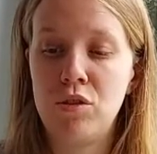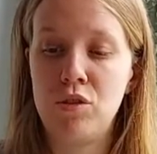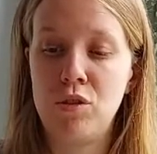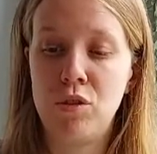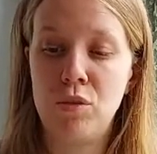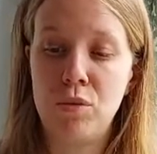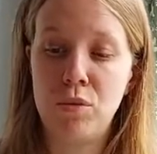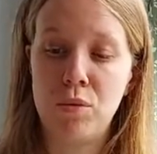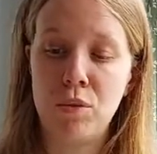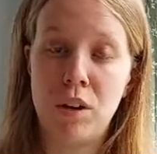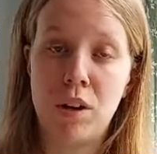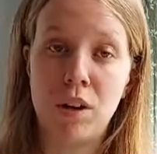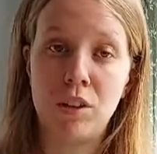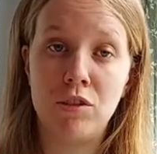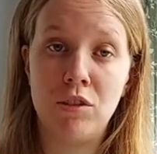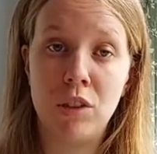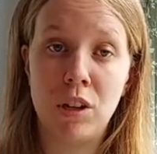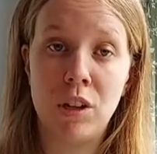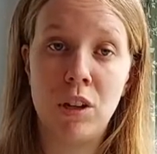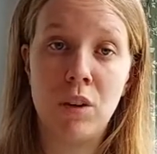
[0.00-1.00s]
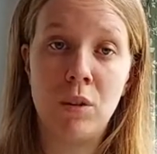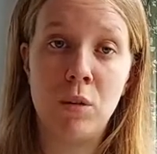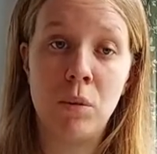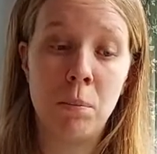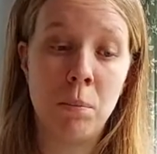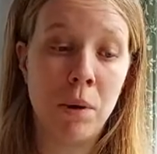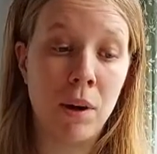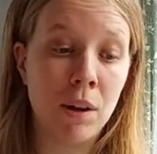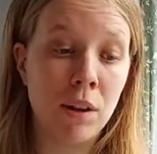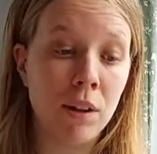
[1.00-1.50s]
to our jar or
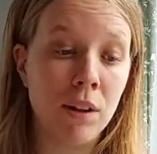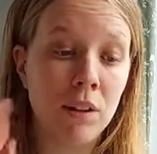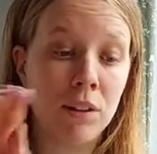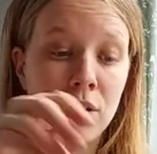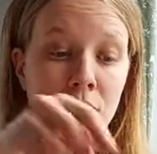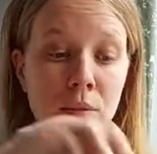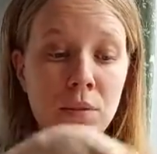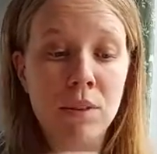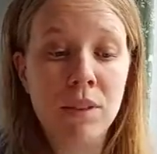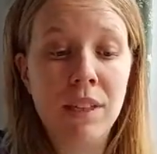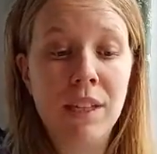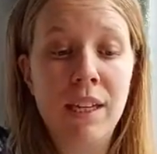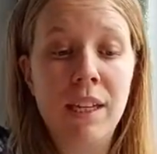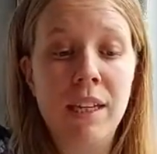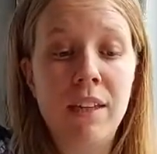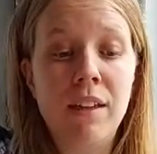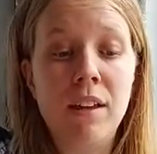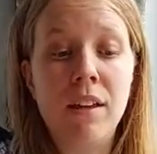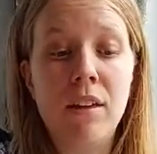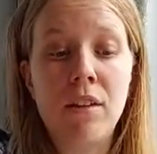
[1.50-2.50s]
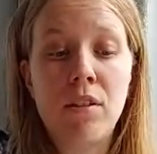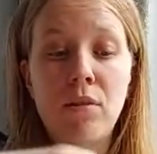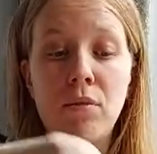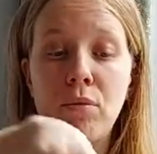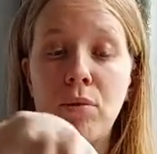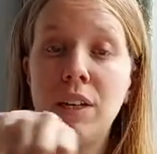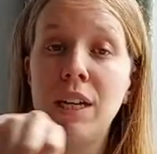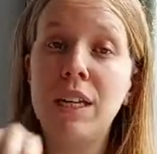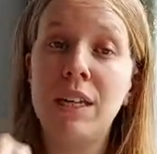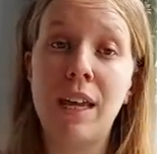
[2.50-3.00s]
bottle. So we'll need
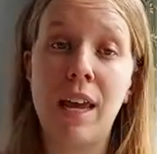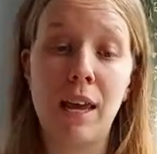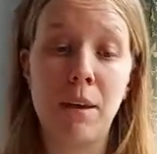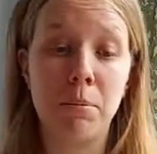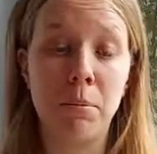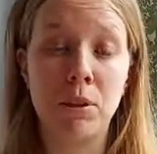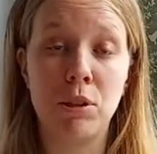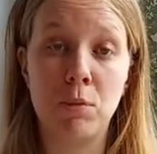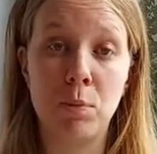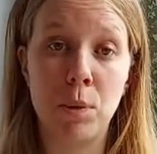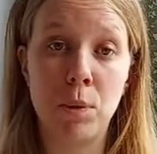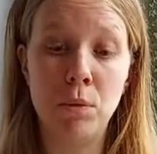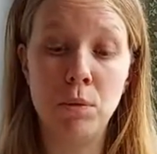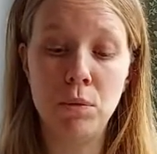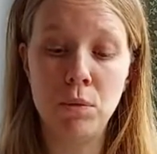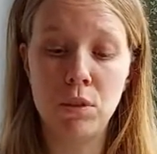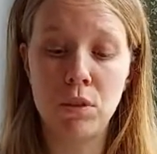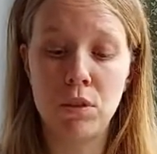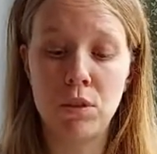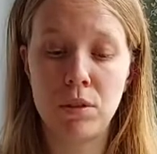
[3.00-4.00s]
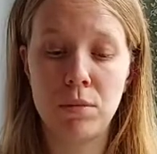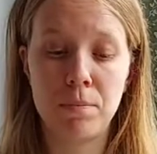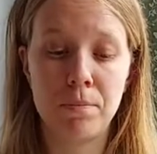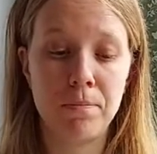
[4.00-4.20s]
3 tablespoons.